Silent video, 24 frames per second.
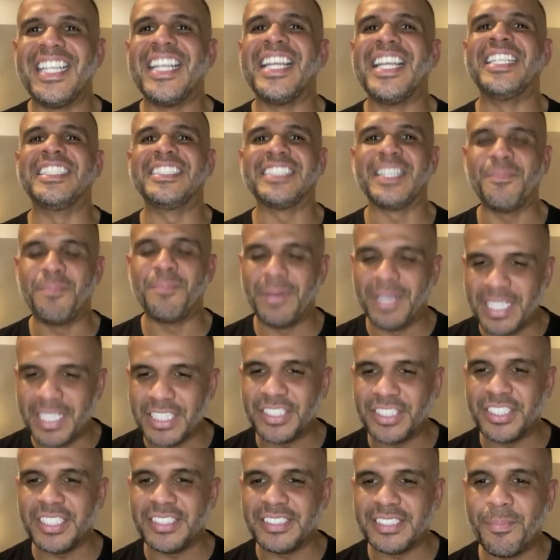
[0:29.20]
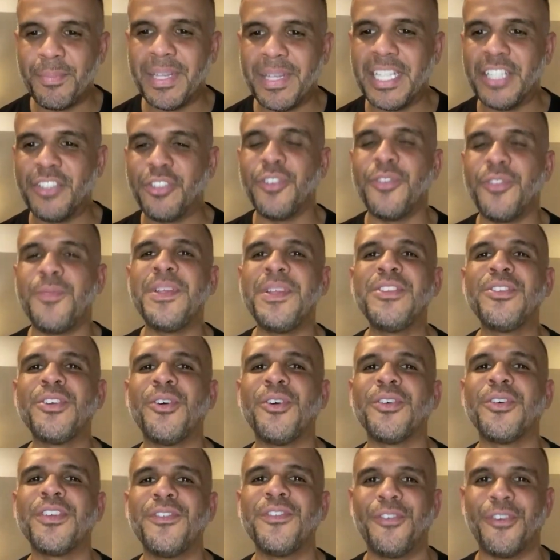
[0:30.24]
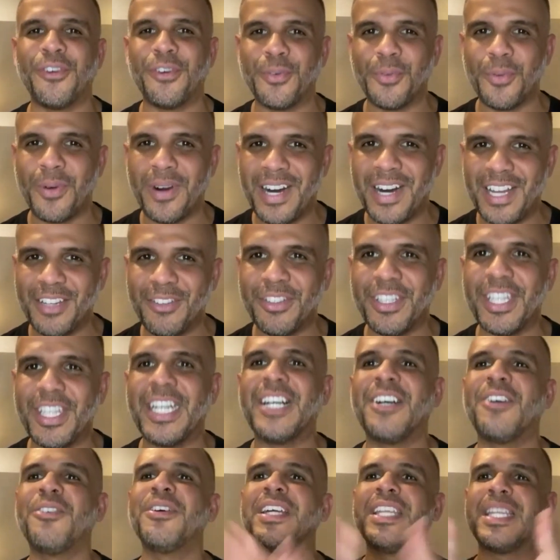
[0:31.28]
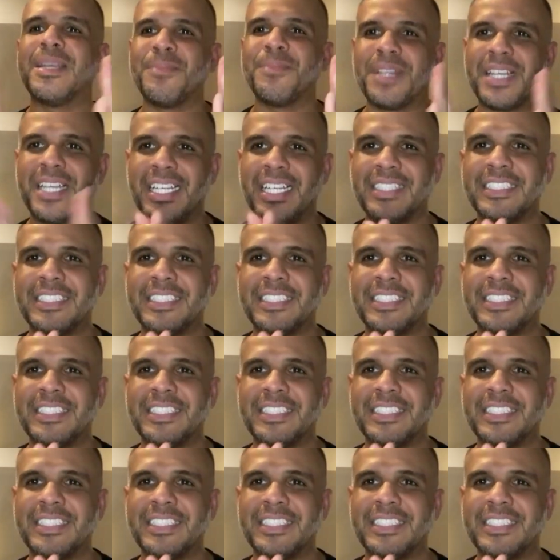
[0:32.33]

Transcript: It's a pleasure. It's a pleasure. You've been talking for a while now, and I'm glad